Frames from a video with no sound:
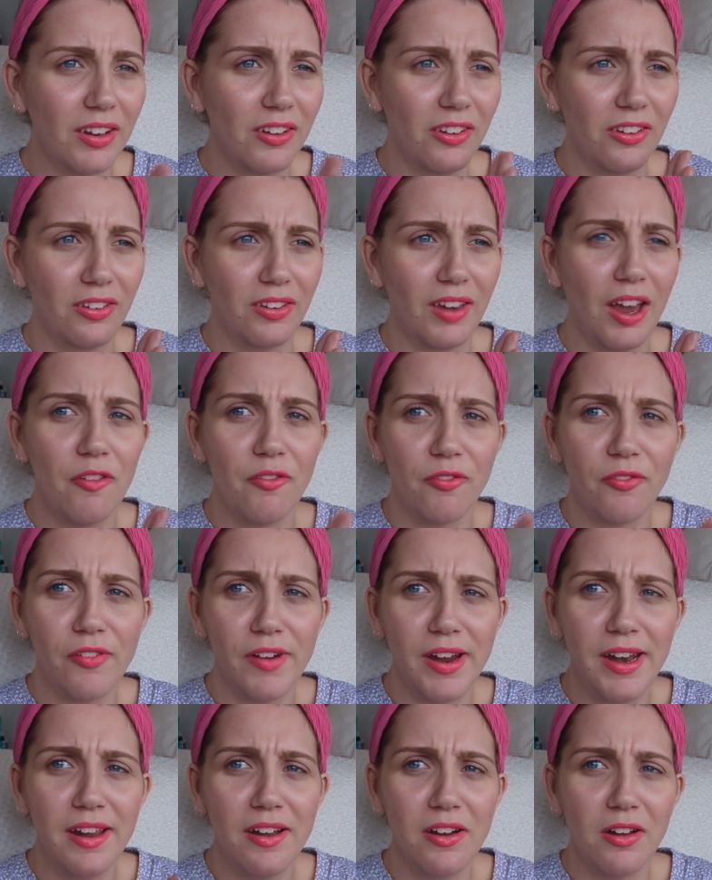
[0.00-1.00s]
because I
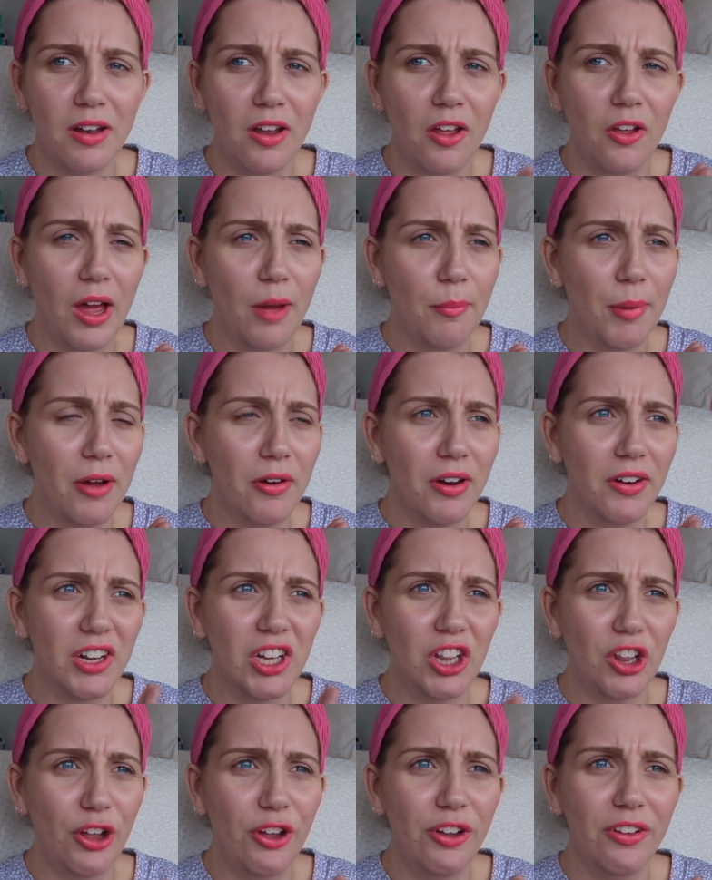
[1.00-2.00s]
read about it a
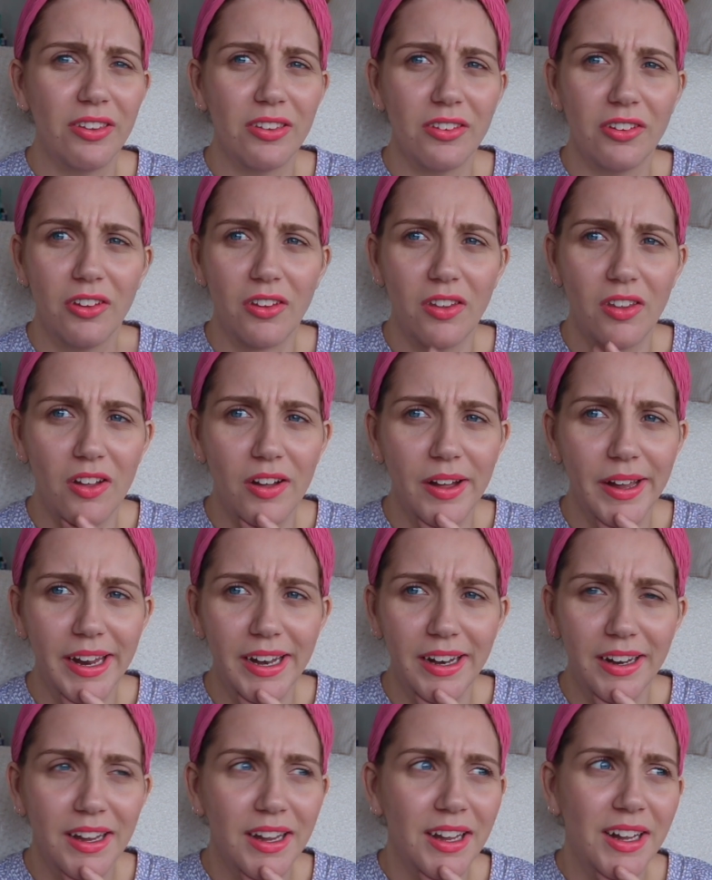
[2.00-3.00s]
lot
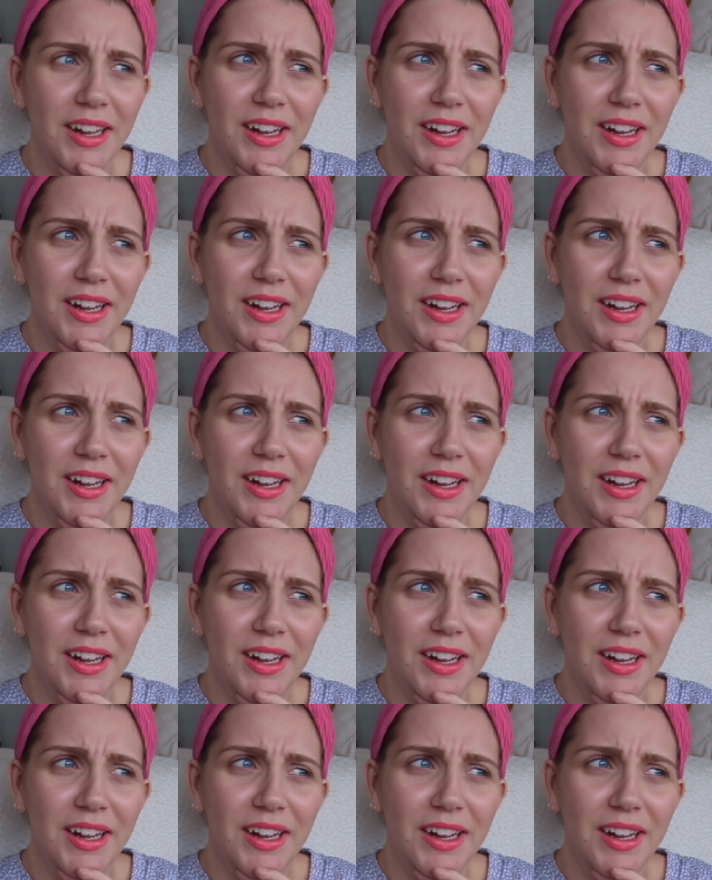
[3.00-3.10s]
online,